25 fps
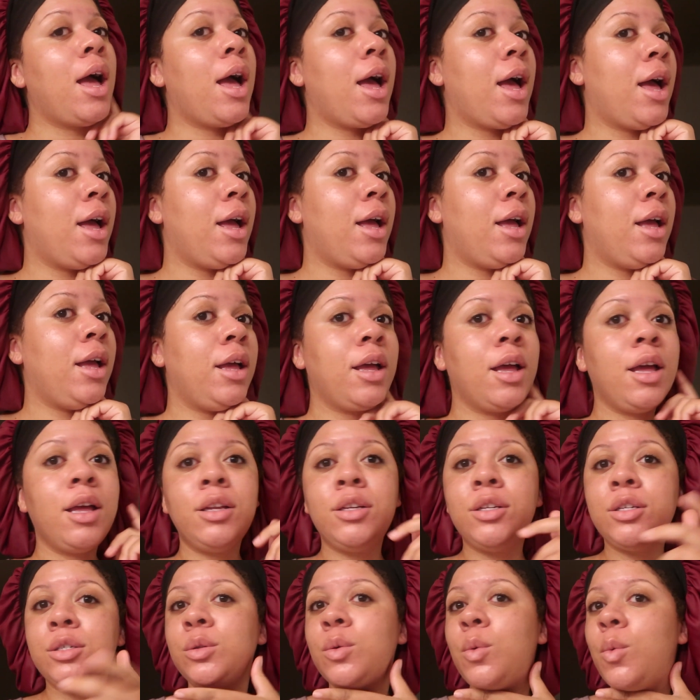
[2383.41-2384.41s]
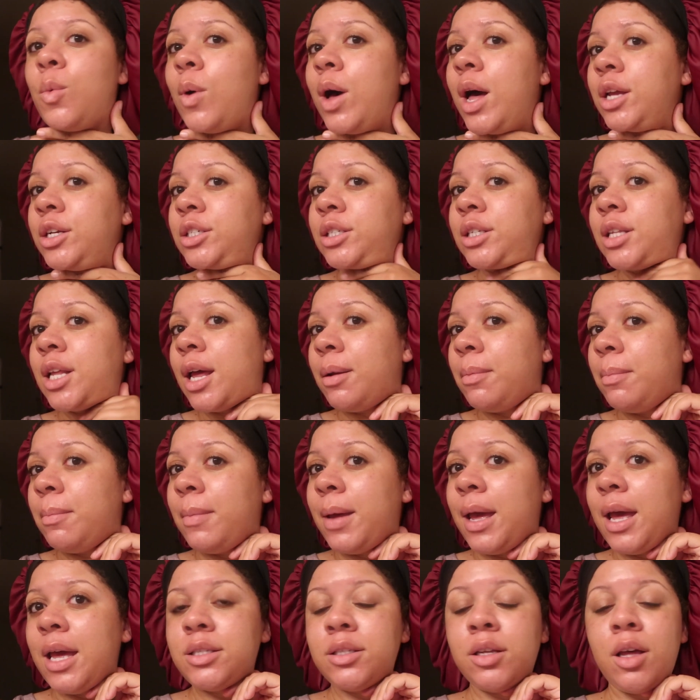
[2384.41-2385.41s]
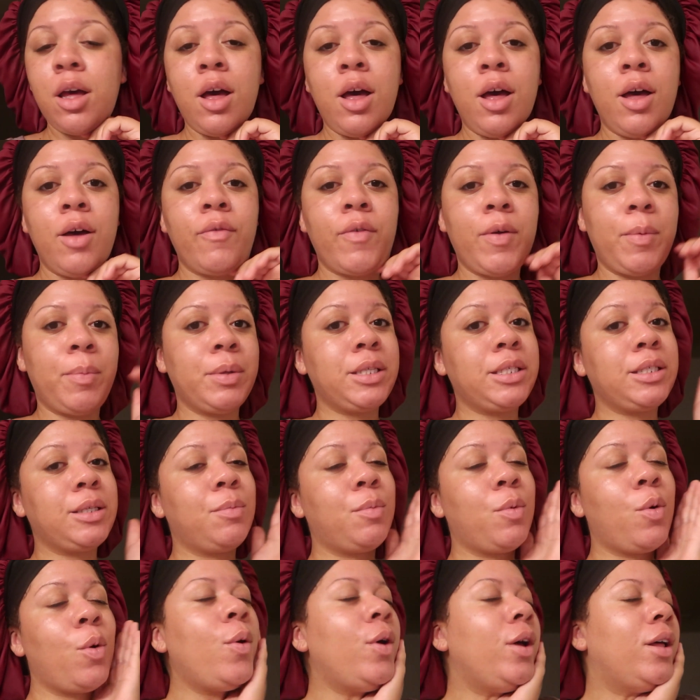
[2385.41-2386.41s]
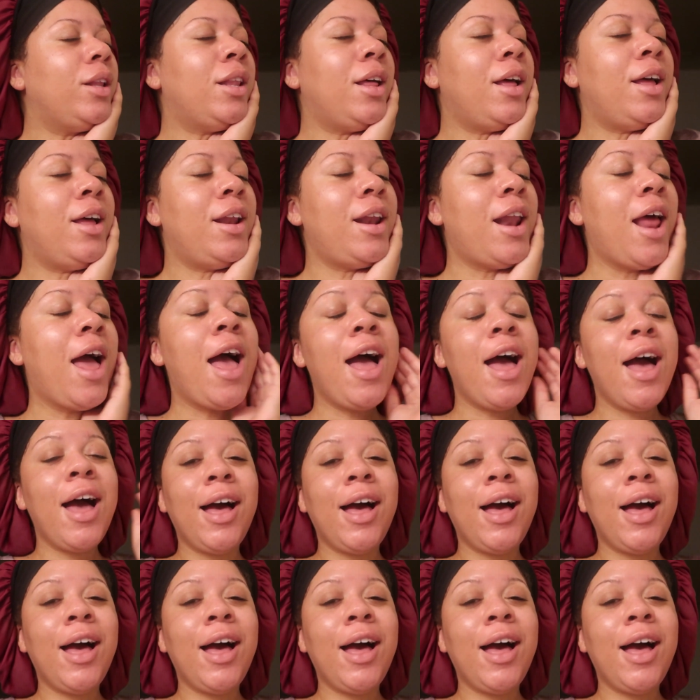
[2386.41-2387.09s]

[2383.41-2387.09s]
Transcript: I just washed that mask off. I put some oil on.